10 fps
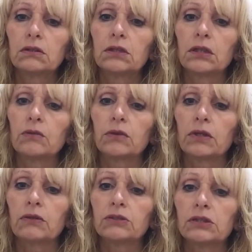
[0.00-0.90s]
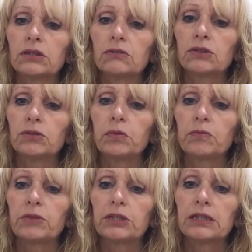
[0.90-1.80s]
No one will notice, it'll still be
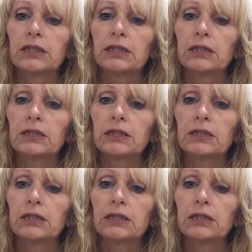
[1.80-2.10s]
pretty.